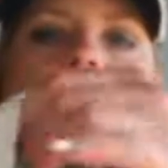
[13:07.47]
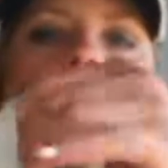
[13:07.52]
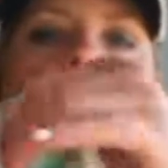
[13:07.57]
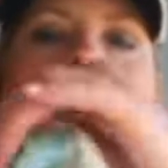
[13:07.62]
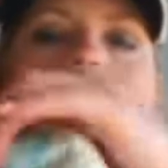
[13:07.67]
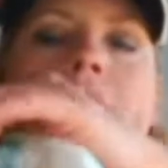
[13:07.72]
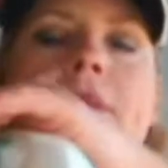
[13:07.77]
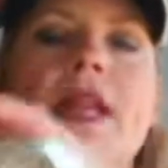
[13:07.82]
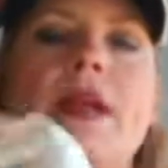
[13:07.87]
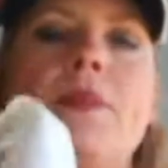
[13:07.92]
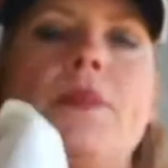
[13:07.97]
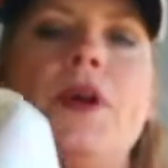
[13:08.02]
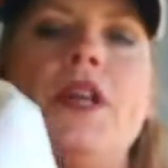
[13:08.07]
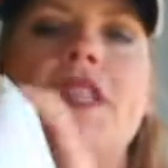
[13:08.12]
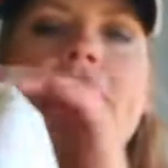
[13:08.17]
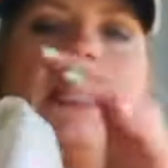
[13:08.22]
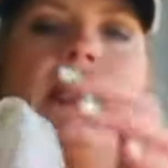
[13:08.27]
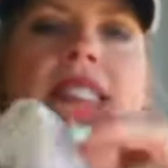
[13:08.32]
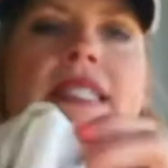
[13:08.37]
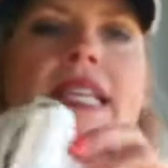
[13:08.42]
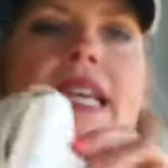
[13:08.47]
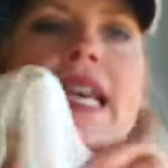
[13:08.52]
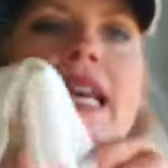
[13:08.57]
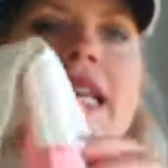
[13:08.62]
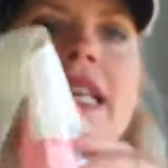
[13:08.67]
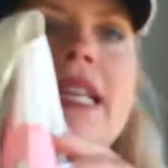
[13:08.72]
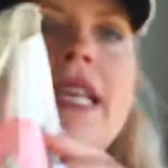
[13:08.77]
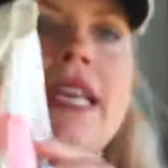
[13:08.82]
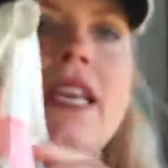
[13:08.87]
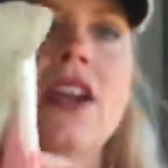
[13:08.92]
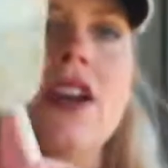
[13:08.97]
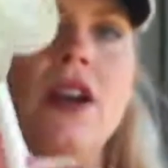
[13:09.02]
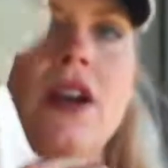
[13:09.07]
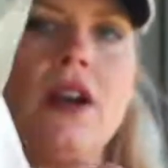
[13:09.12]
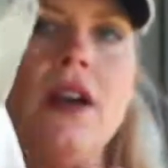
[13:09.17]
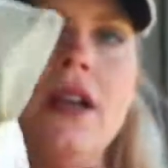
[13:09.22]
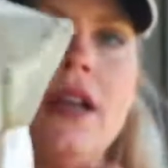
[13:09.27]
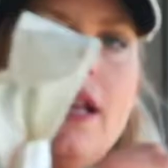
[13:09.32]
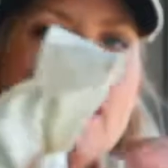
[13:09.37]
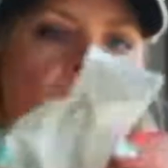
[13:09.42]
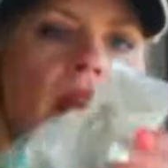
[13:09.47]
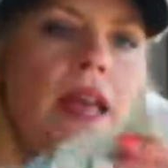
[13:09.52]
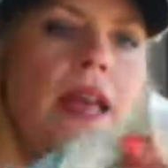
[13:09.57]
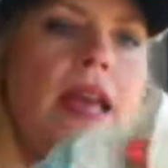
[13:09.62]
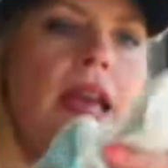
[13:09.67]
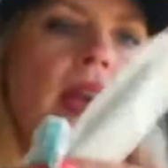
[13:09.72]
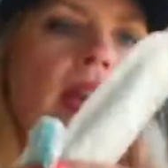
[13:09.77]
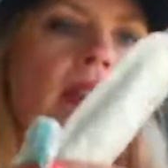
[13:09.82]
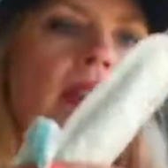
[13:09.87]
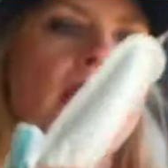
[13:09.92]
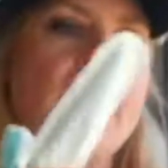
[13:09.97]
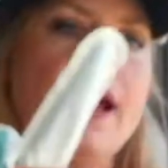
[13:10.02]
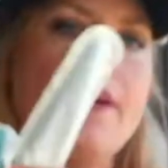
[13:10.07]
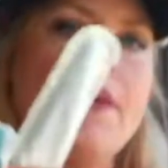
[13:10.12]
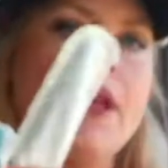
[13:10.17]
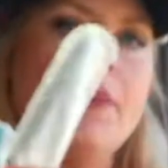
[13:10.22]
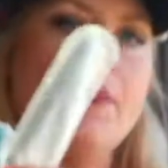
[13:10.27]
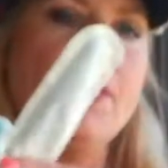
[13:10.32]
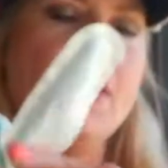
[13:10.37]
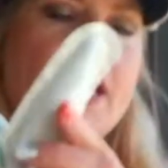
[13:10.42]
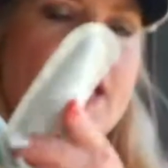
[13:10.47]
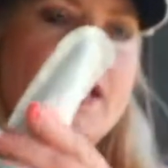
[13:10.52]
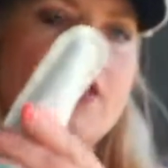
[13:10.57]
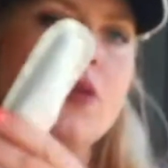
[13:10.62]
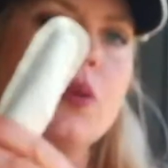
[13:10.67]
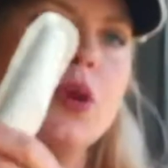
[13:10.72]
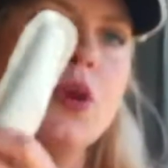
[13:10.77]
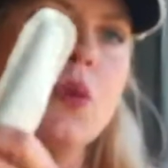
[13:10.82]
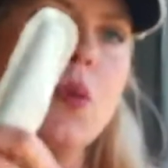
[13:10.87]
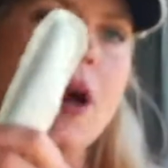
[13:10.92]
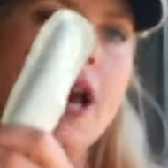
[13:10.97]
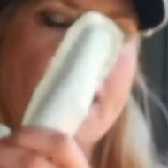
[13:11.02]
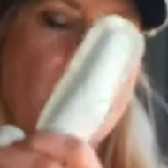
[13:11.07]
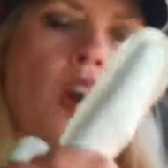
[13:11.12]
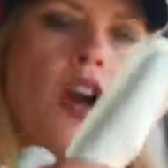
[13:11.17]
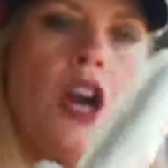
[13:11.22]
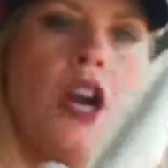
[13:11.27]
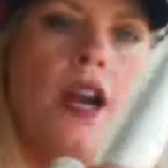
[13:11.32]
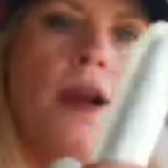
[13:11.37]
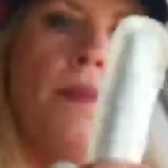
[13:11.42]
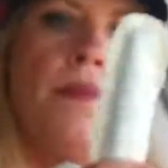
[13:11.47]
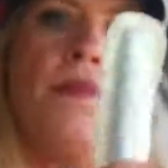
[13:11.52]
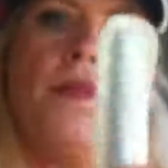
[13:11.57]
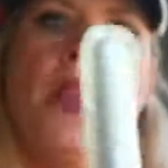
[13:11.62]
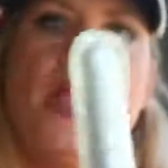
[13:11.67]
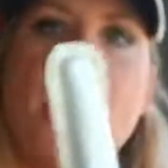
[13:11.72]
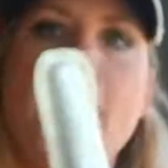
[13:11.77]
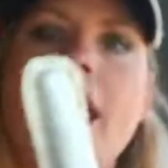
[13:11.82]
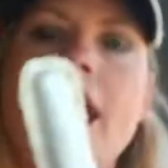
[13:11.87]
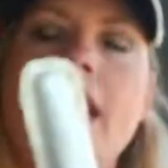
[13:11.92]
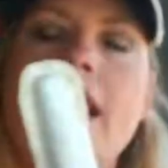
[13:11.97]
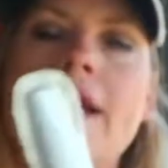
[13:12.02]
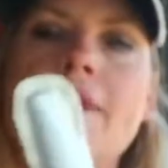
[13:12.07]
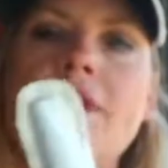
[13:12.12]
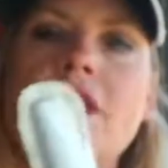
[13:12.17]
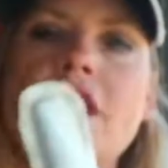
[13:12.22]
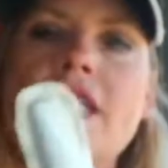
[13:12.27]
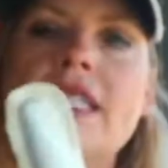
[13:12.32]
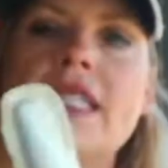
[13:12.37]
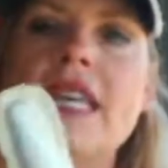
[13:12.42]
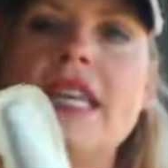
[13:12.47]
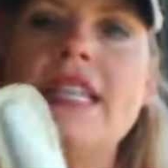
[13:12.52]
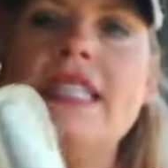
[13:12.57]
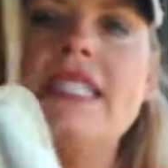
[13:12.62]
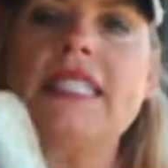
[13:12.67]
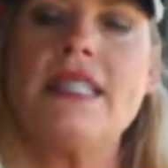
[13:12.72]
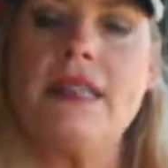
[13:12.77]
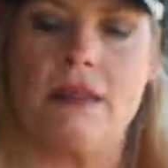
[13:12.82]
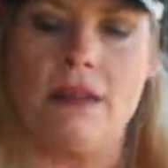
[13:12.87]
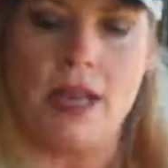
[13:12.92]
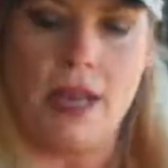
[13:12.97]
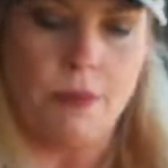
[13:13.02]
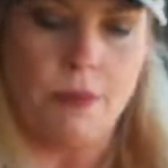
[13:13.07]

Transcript: So I'm going to put this in here, and then I'm going to put it through one arm, and I'm just going to